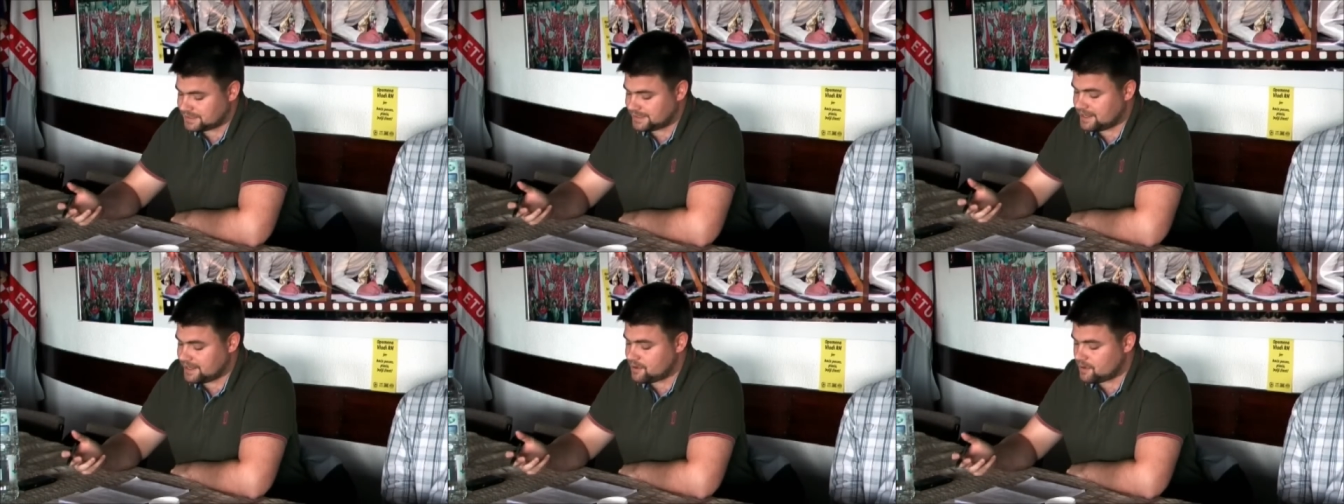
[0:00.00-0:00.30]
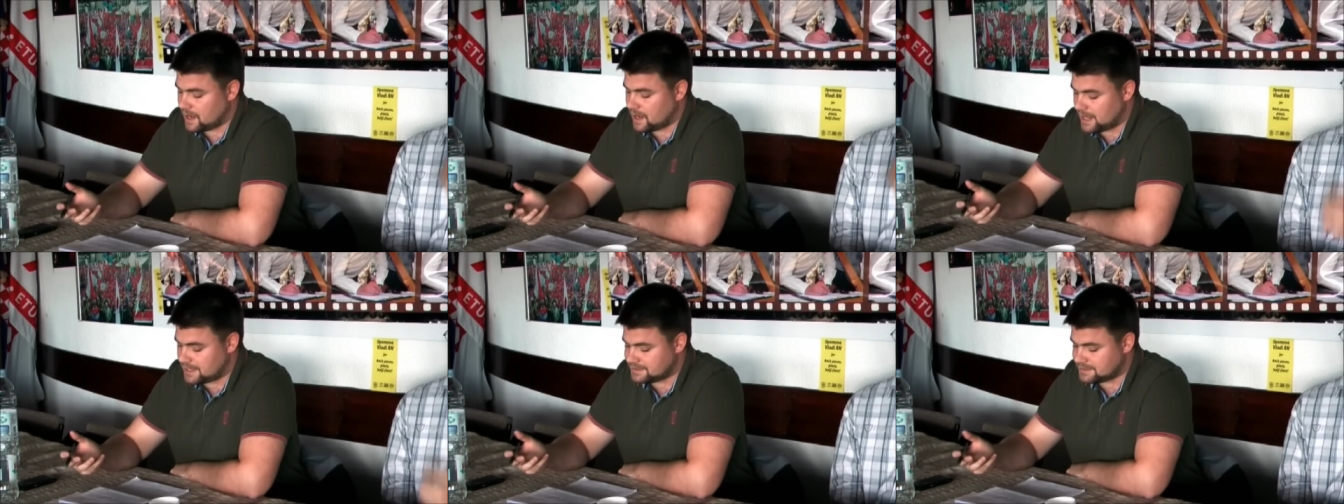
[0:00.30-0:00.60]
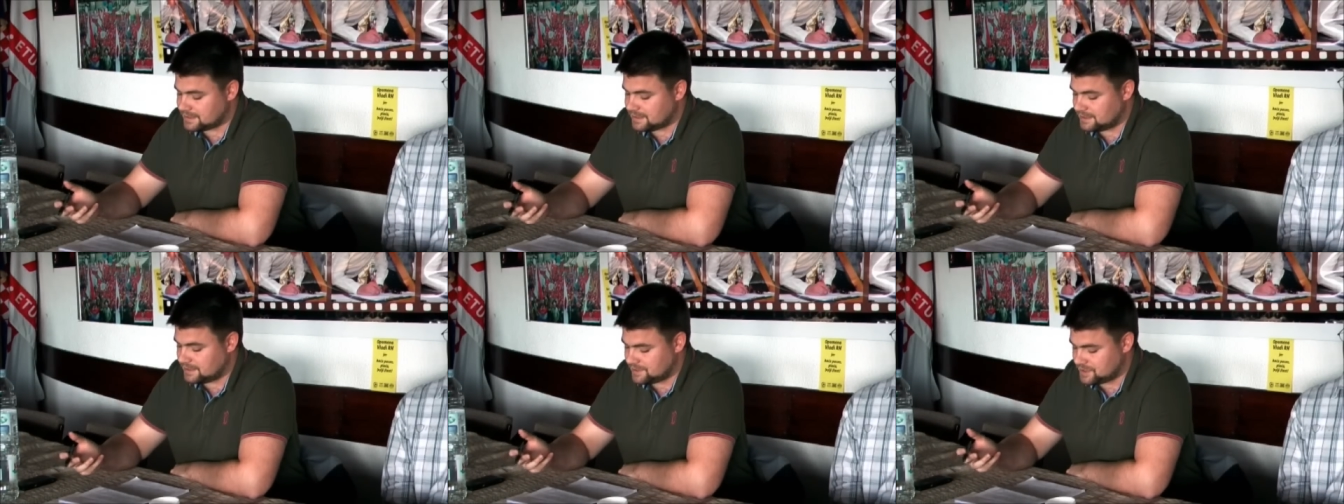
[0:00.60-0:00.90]

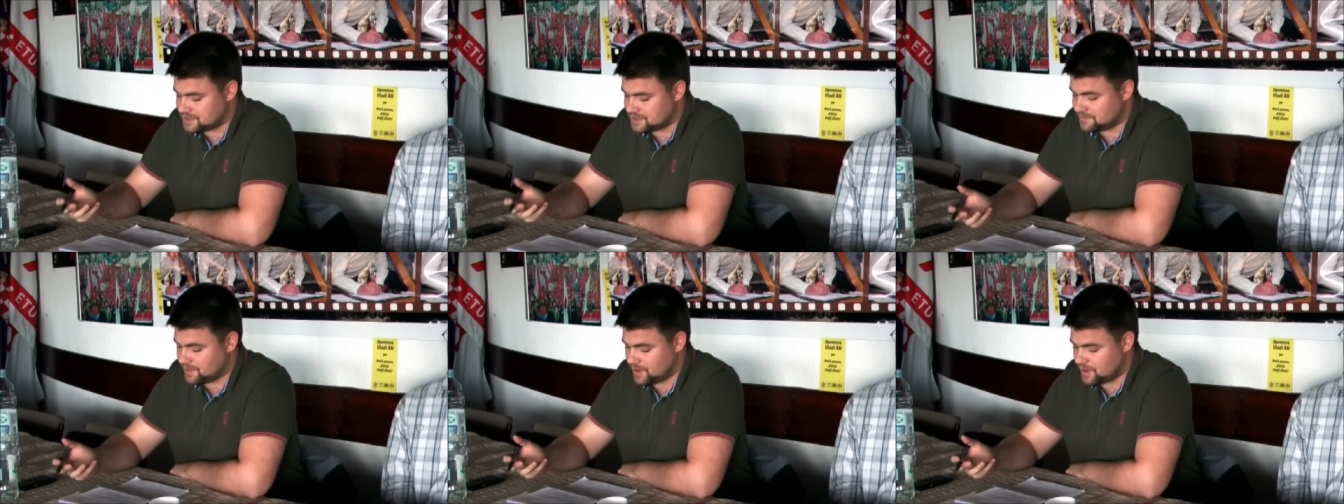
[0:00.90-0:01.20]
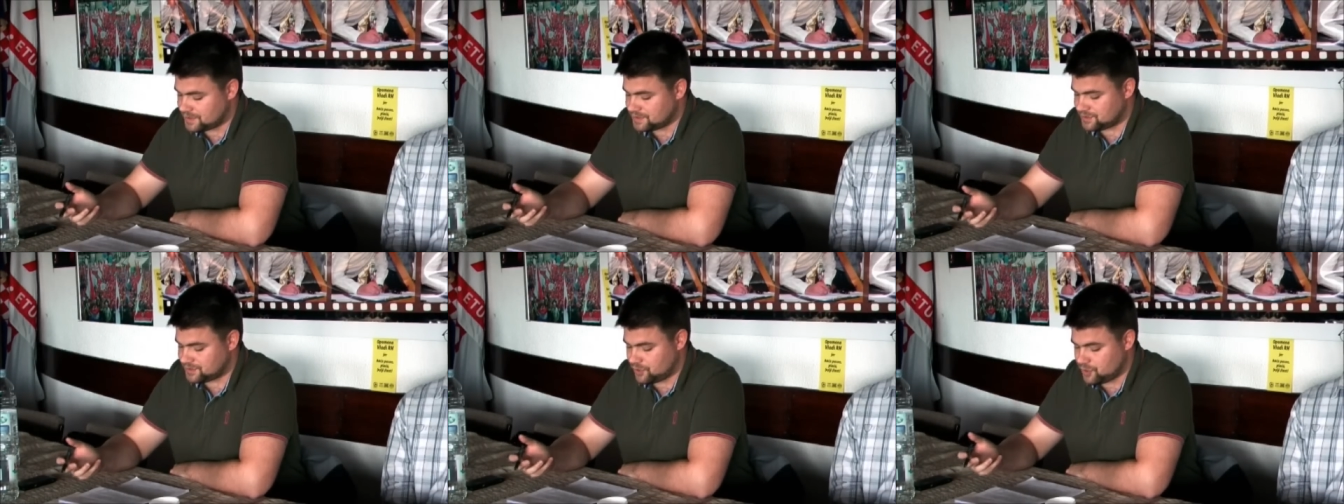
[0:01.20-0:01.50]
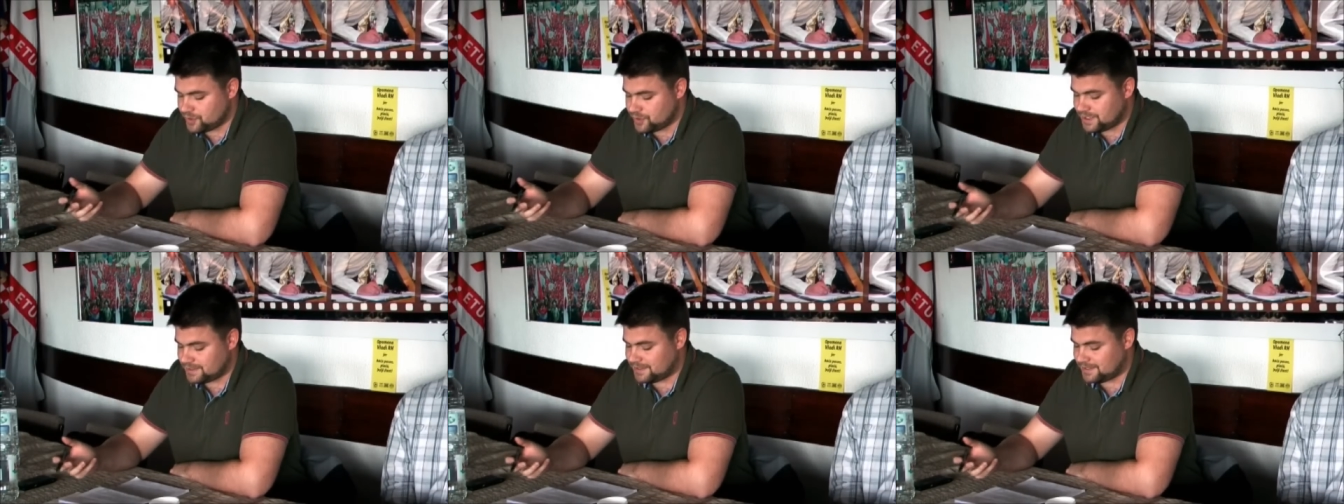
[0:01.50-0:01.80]
neoclassical response
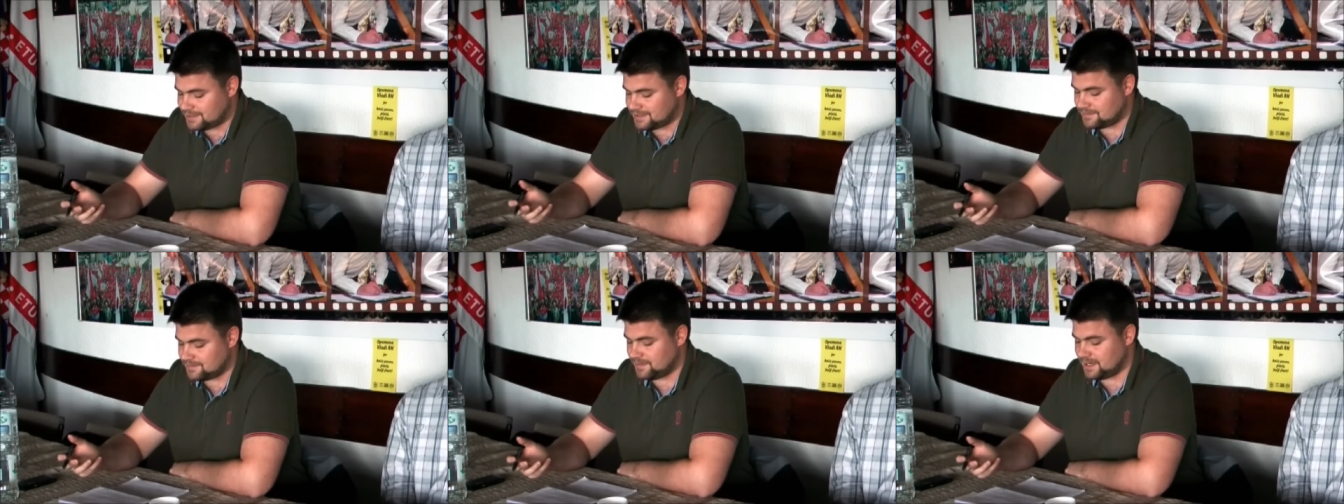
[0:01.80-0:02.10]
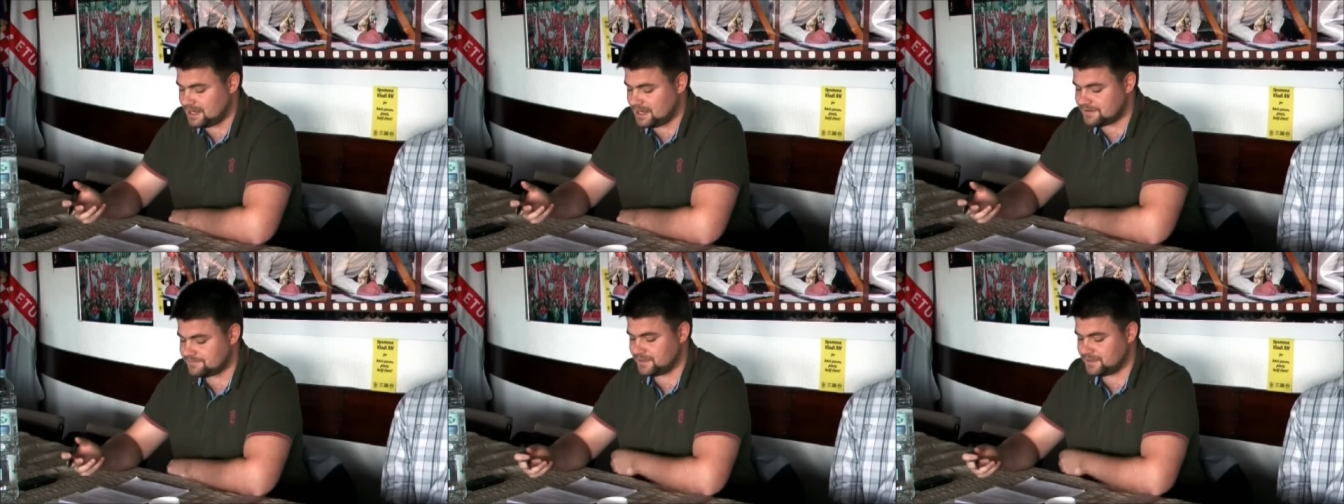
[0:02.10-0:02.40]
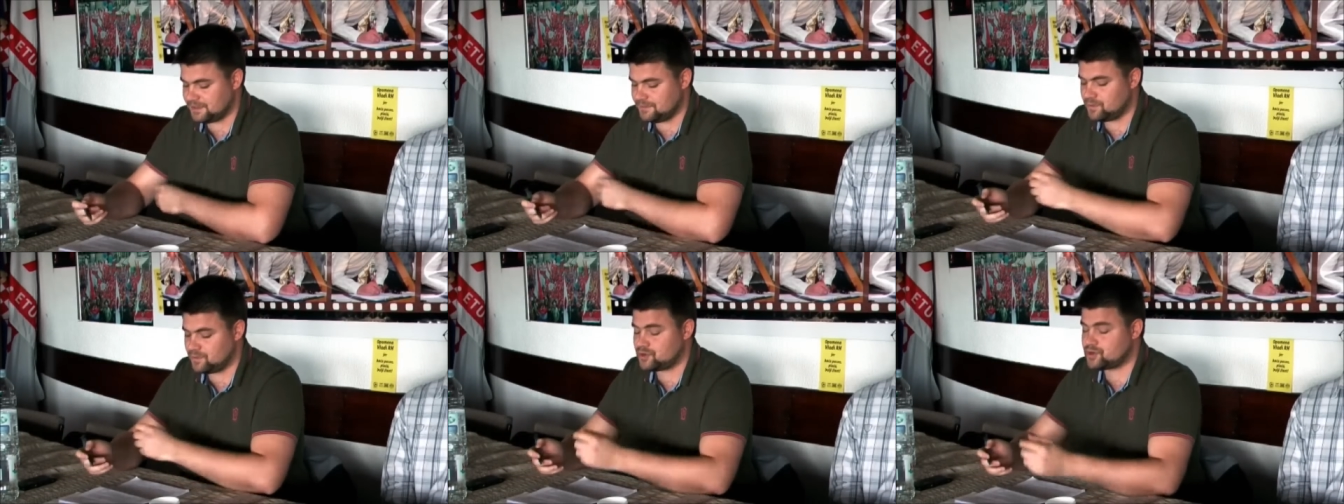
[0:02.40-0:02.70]
rooted in the belief
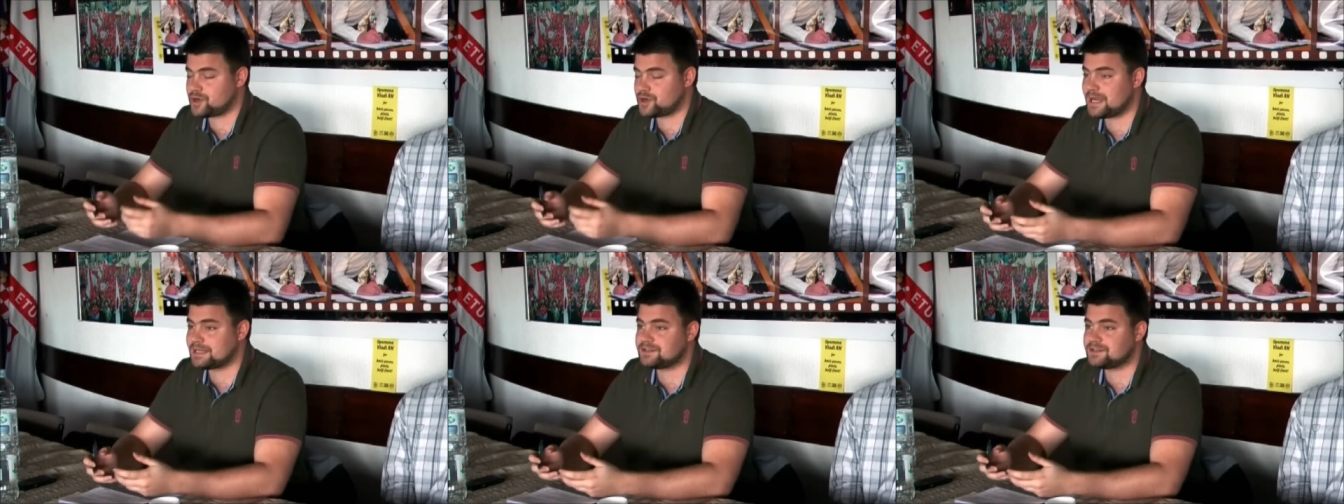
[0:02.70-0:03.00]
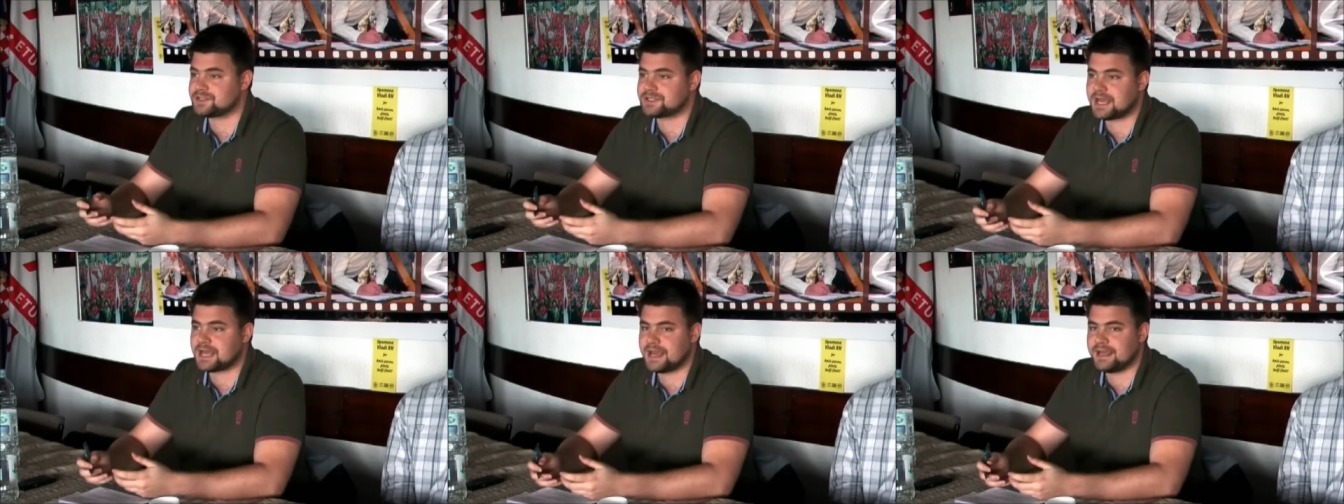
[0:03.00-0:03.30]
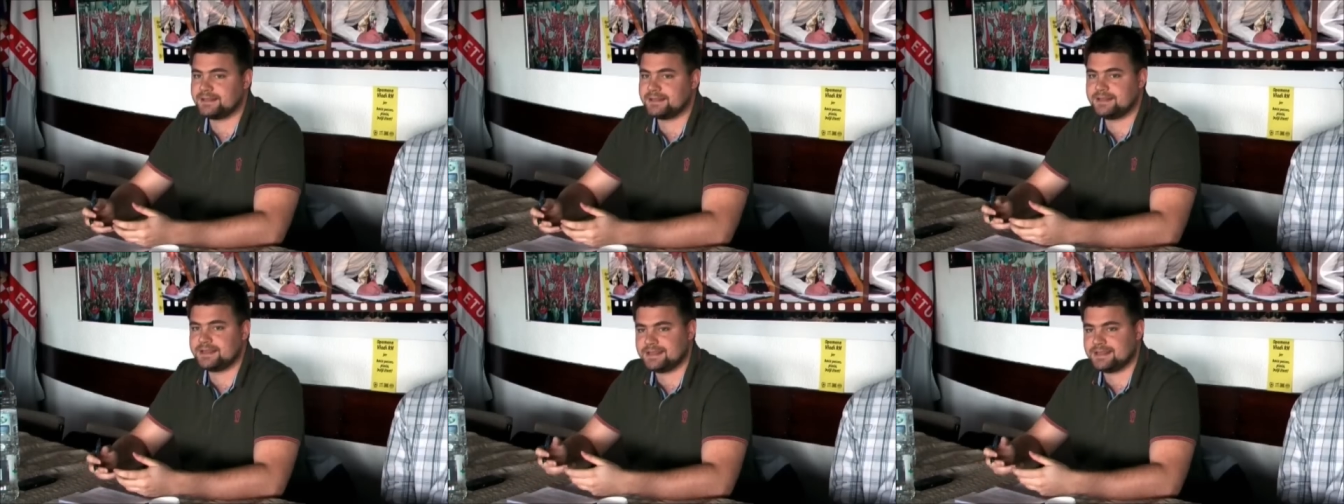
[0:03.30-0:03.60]
that bourgeois
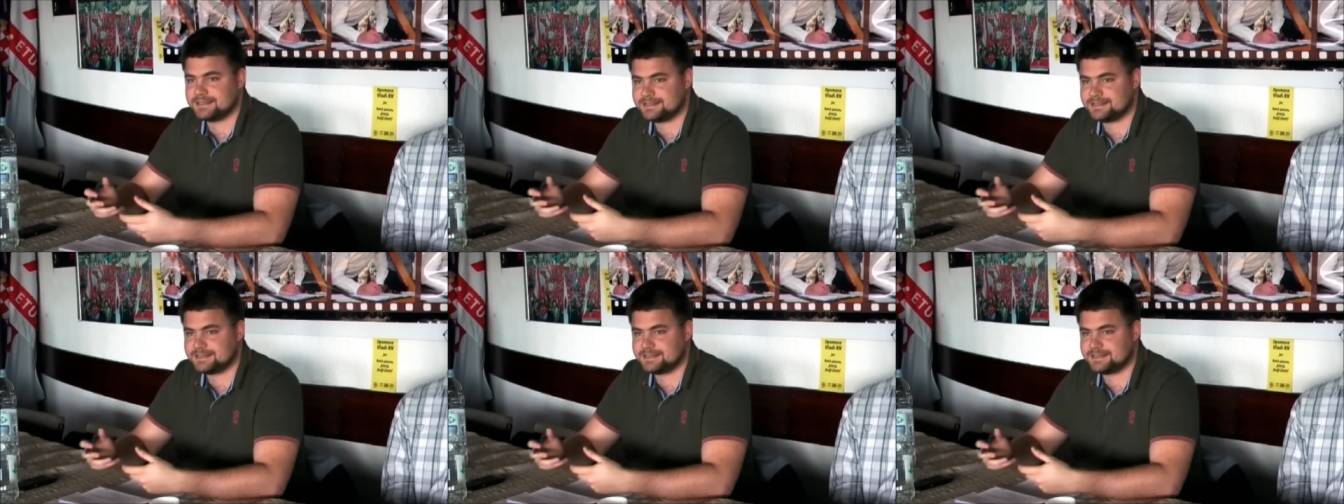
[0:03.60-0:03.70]
society